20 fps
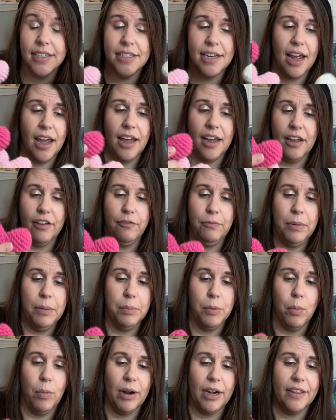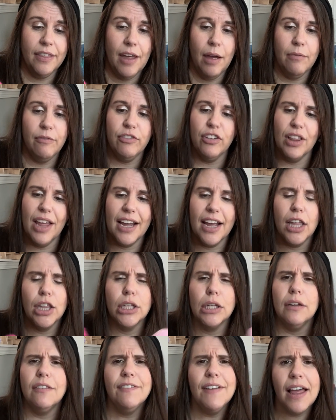Day if people wanted them for like a
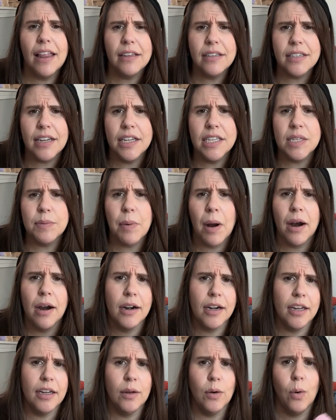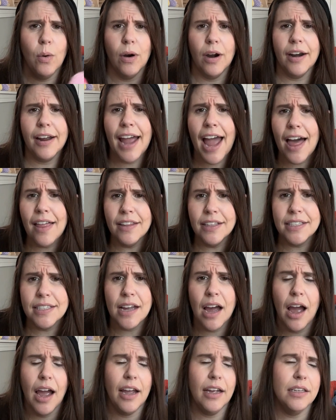little Valentine's party or
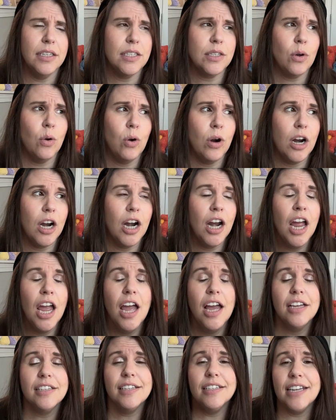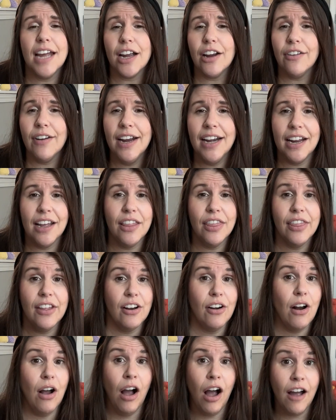Galentine's or to decorate in
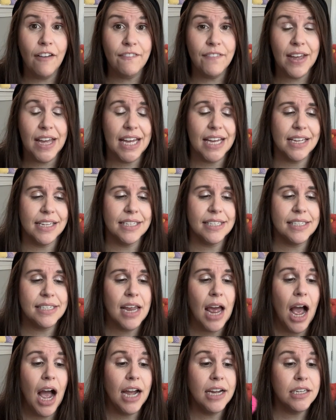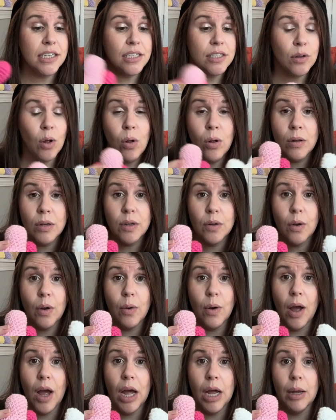their office. I sold
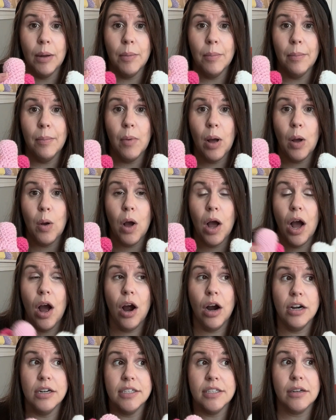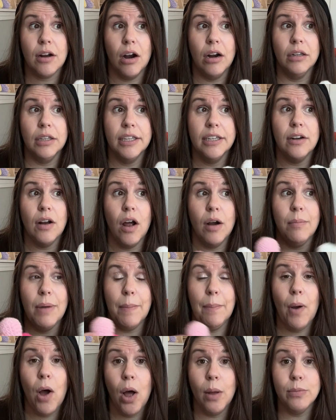a hearts garland on my
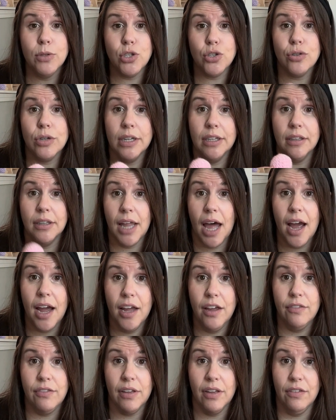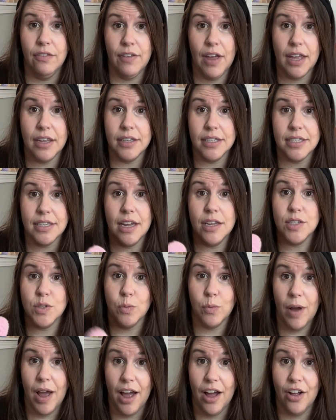Palm Street Live event as
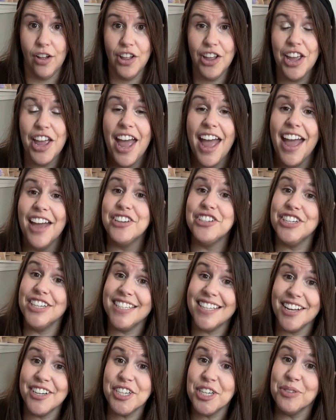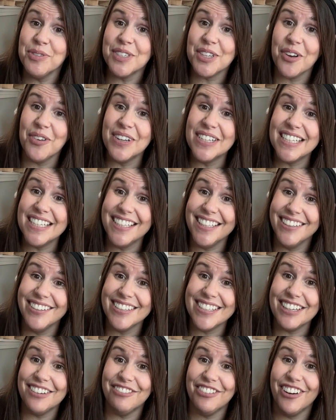well. She said she was going to use
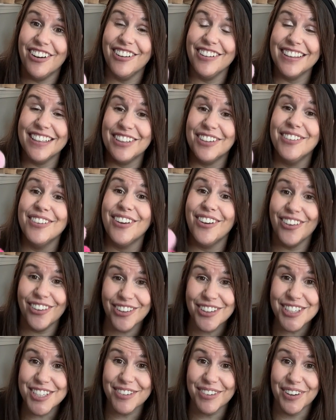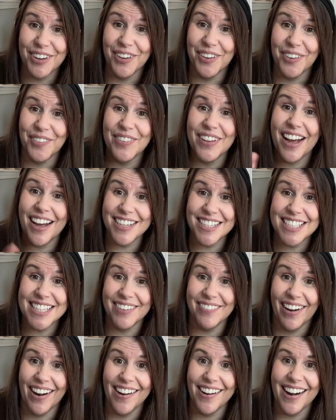it for her little girl's room, the
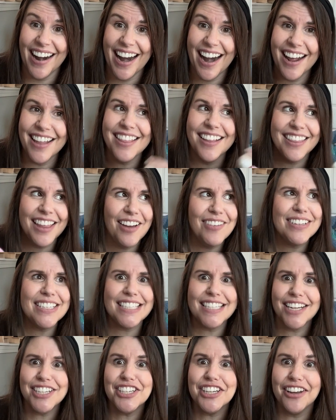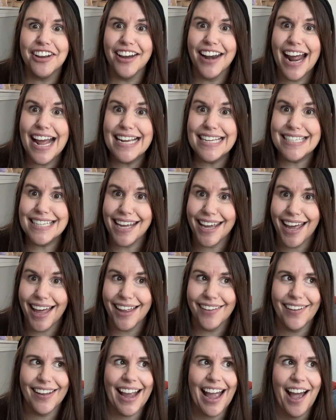customer. And I thought that was such a good idea.
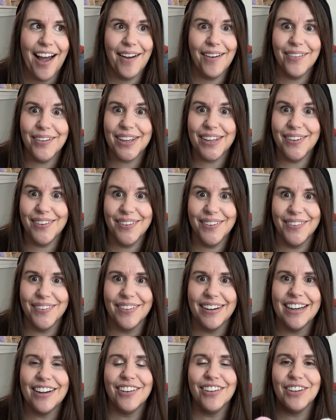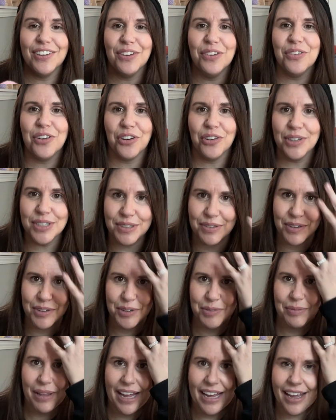Like, how cute, in her little girl's
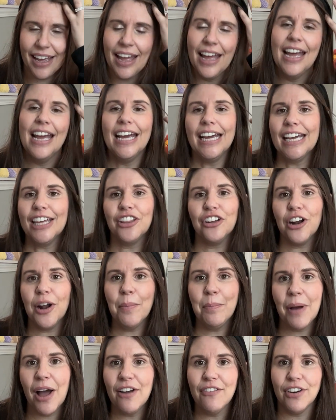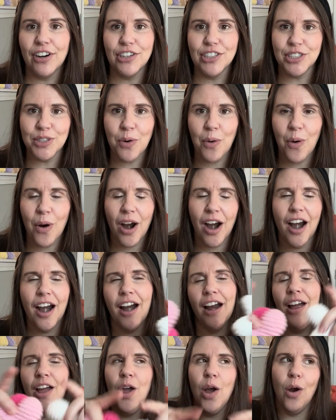room, like either above her door
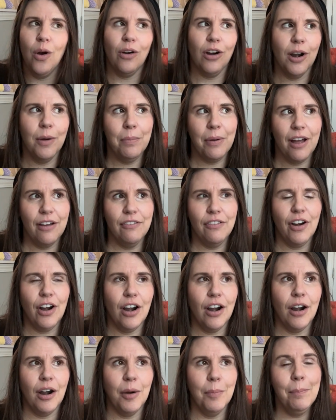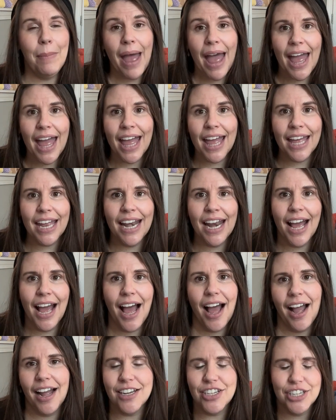or above her bed.
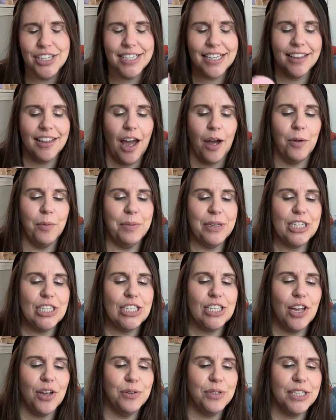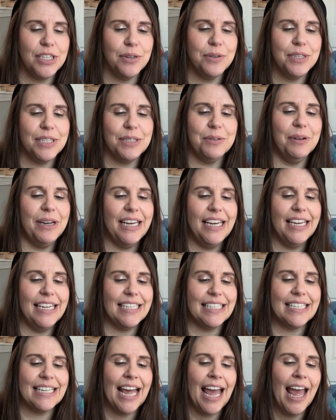I just think that would be so, so
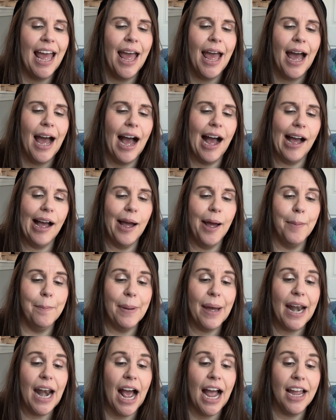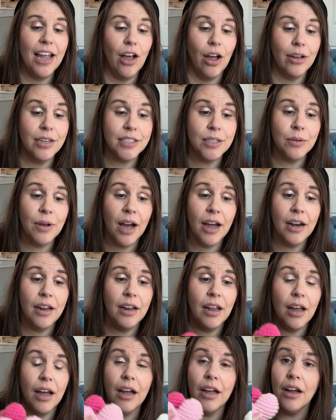sweet. But I also got
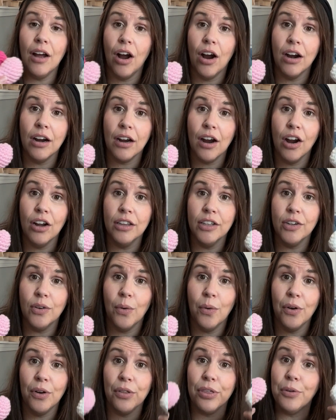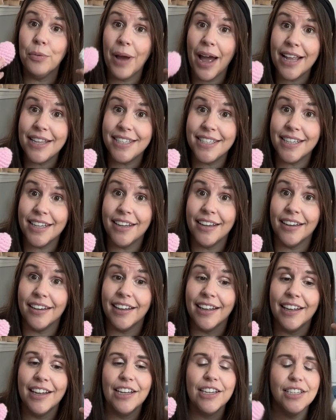a heart garland order through Etsy.
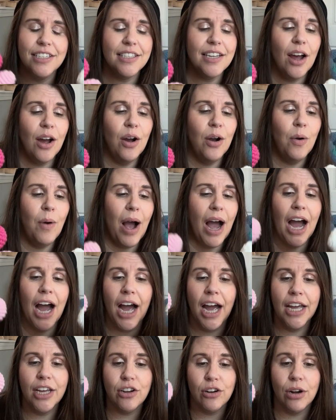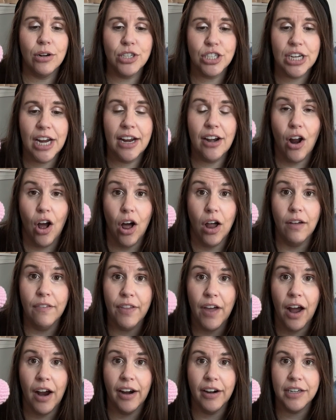So I crocheted all the
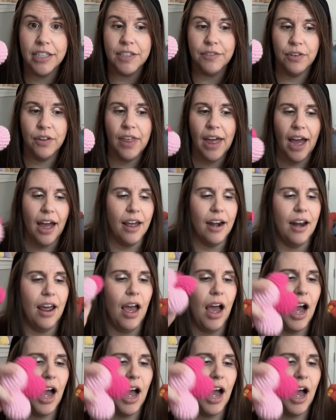hearts for that.